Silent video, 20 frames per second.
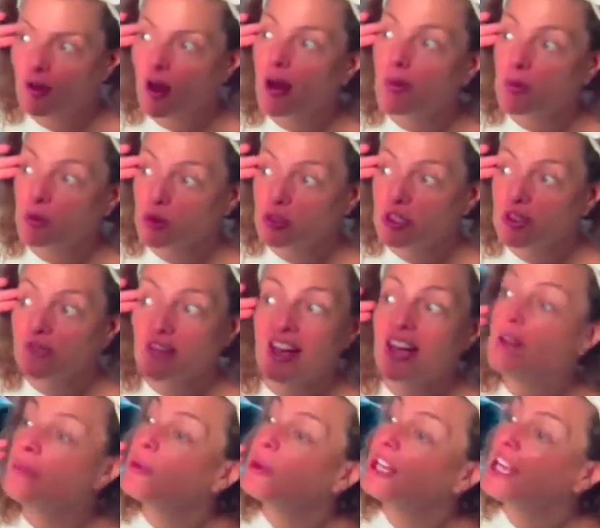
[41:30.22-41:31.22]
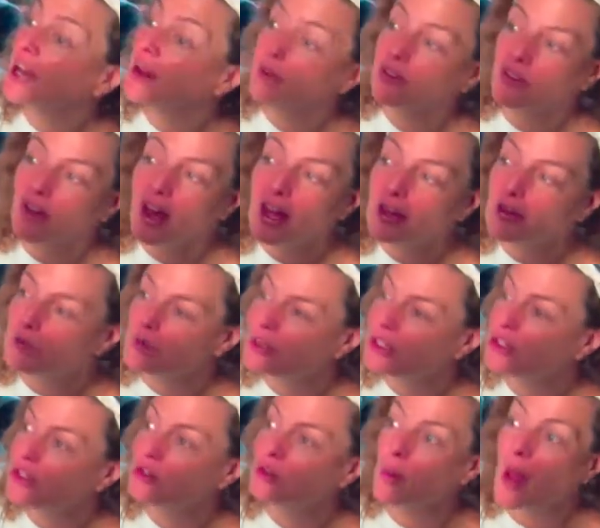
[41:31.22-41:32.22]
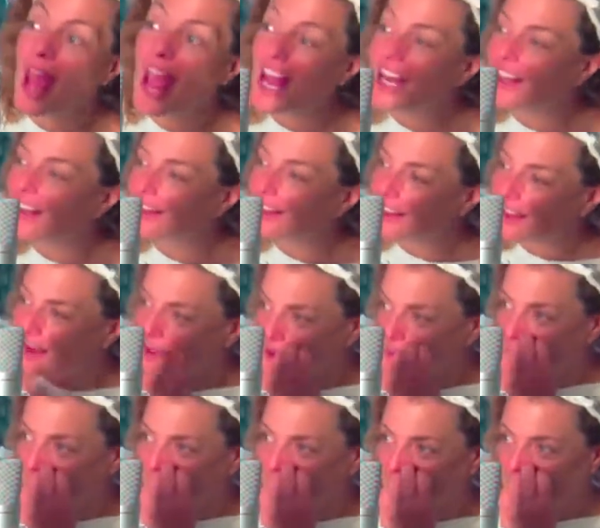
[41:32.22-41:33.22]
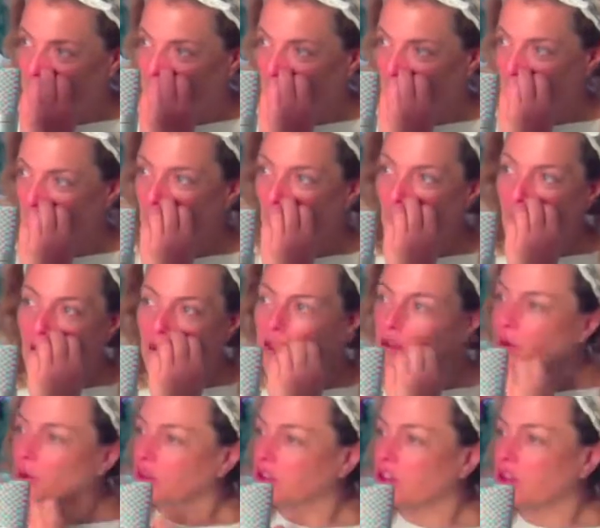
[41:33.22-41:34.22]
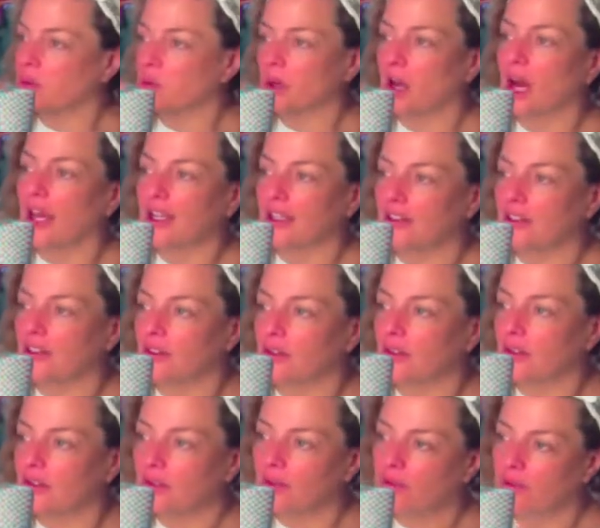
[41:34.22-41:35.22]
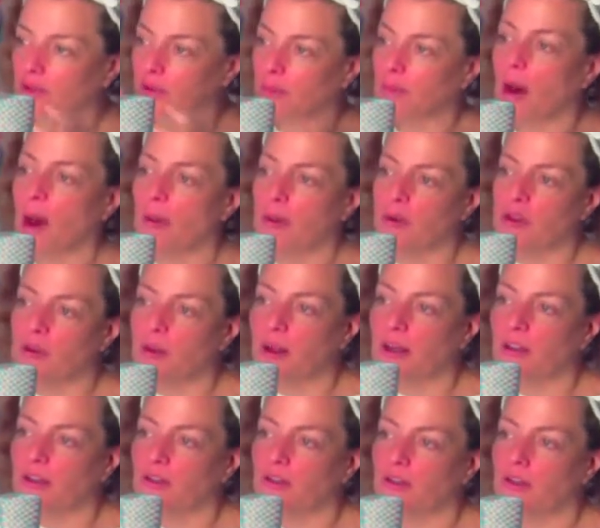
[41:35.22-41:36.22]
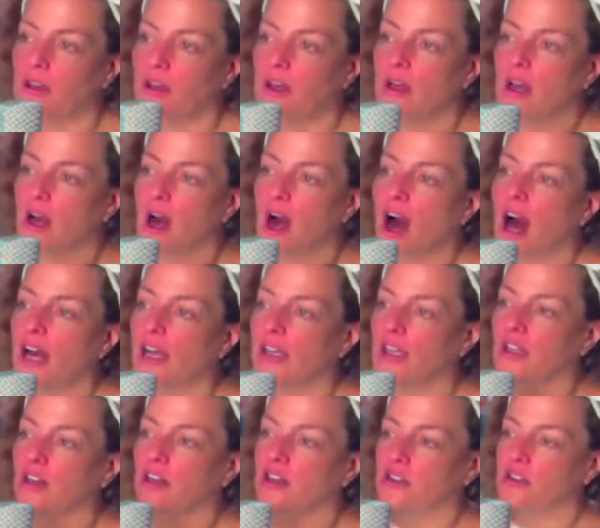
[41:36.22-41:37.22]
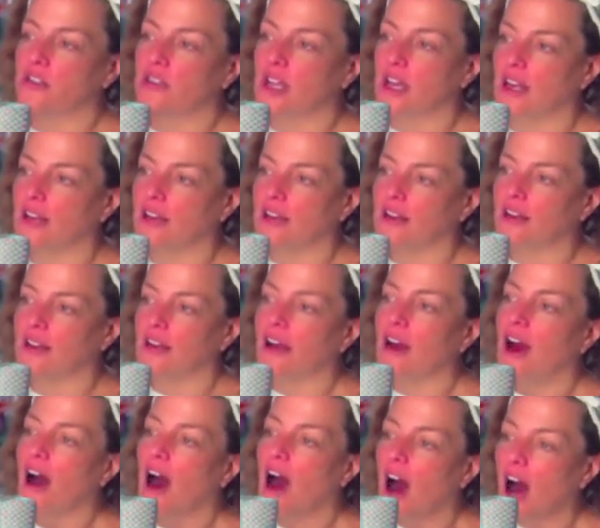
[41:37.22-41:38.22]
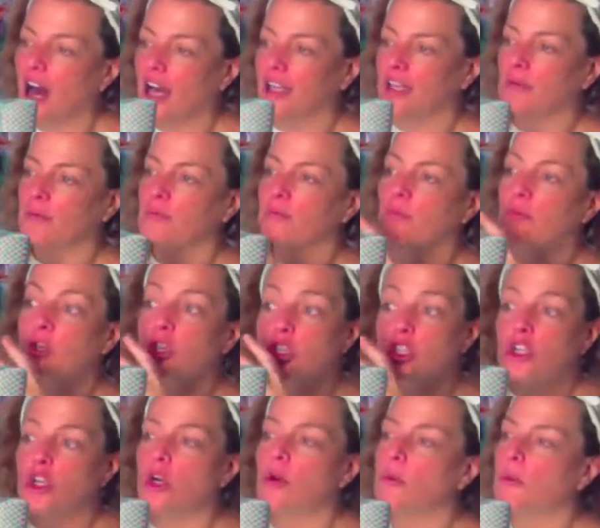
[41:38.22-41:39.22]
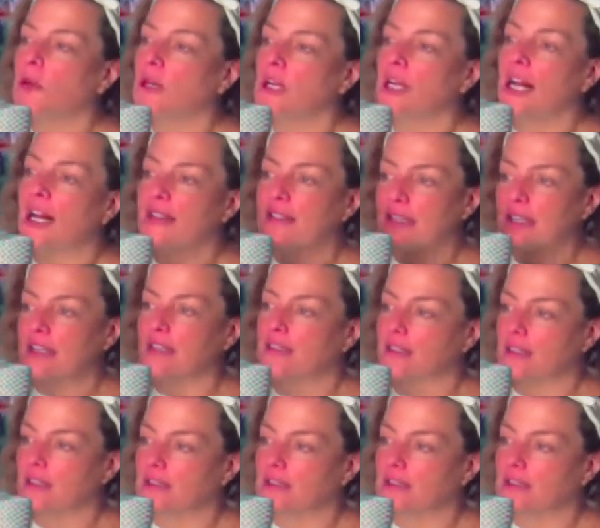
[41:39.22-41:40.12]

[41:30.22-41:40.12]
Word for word: I perceive anybody outside of me to do anything, I can only do what I can do from my perspective. I can understand. I can interpret it as innocence.